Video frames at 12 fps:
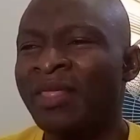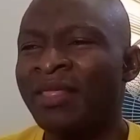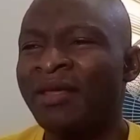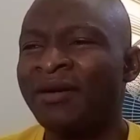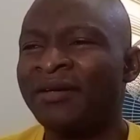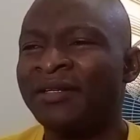
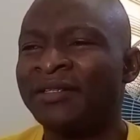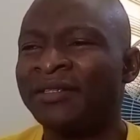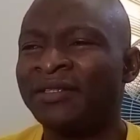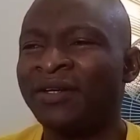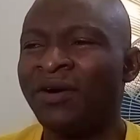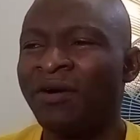
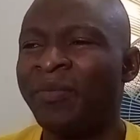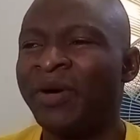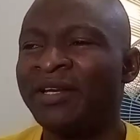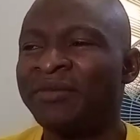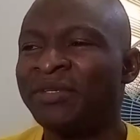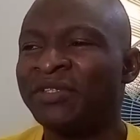the
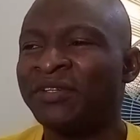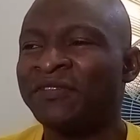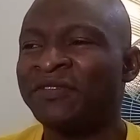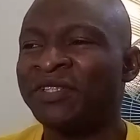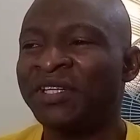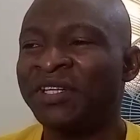upper limit
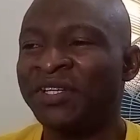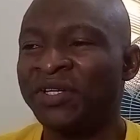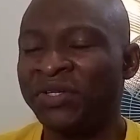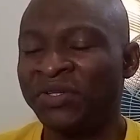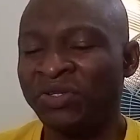of the